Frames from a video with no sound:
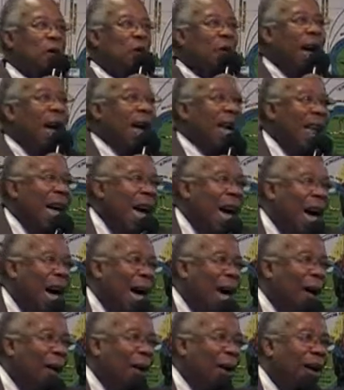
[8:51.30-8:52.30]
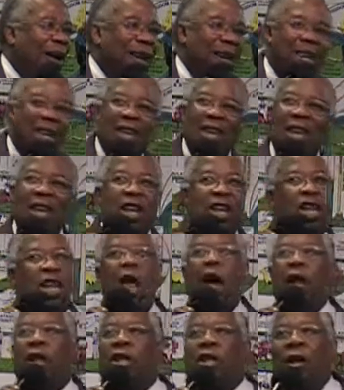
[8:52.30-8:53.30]
right now,
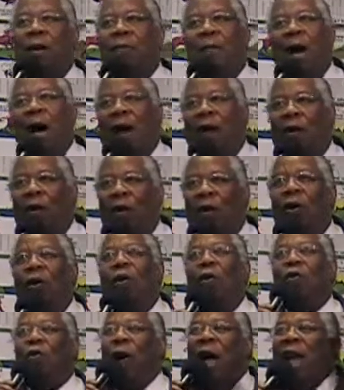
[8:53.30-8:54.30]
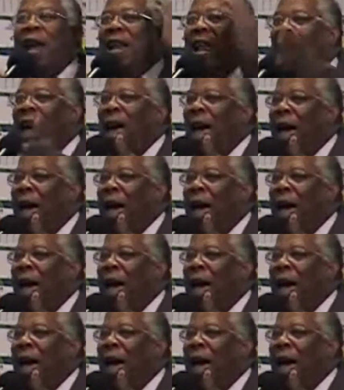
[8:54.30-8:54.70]
not tomorrow, right